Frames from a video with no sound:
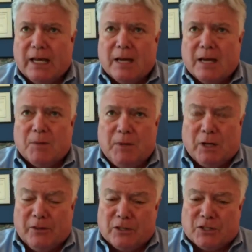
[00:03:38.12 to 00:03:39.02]
but
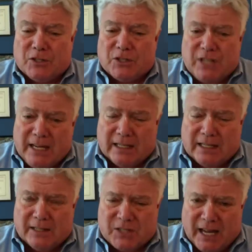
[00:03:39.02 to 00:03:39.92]
meanwhile they're
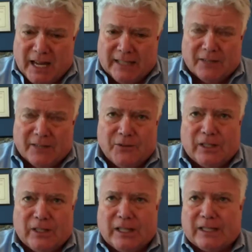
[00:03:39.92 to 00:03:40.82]
sinking inside. They
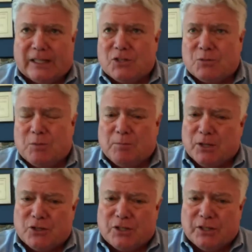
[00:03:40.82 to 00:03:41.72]
feel like they've just been
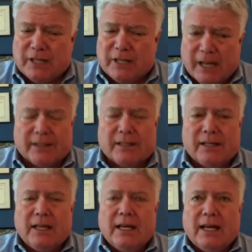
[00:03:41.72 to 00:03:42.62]
punched in the gut,
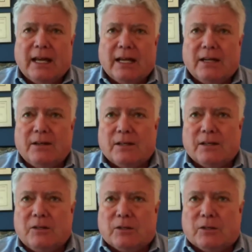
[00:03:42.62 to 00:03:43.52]
and
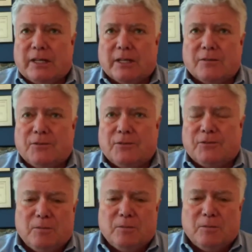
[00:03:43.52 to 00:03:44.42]
they get a
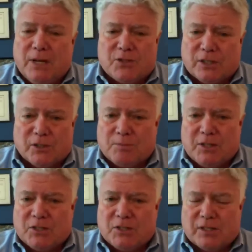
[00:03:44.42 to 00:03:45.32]
15-page
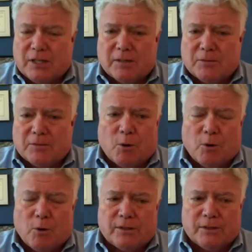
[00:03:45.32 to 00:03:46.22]
single-spaced
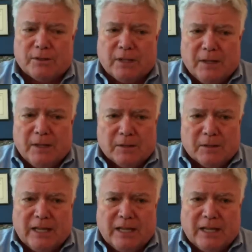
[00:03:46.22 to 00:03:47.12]
report that
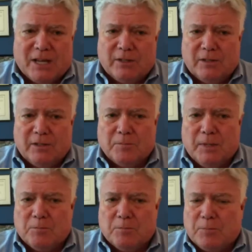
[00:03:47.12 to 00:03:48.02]
lays out in
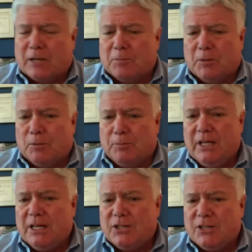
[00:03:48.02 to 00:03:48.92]
impeccable
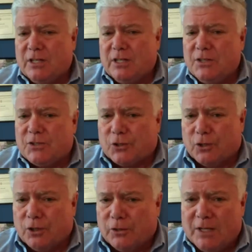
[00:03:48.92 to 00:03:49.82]
PhDs
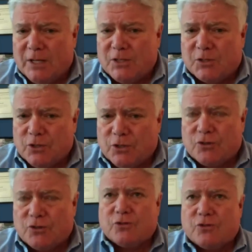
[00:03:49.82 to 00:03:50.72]
all the ways in
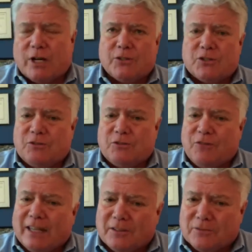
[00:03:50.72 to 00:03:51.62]
which a child is
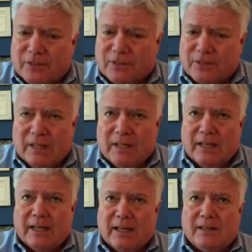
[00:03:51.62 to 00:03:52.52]
defective.
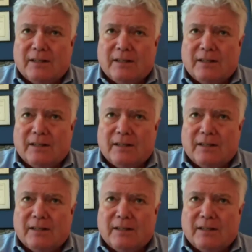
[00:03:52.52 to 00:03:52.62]
And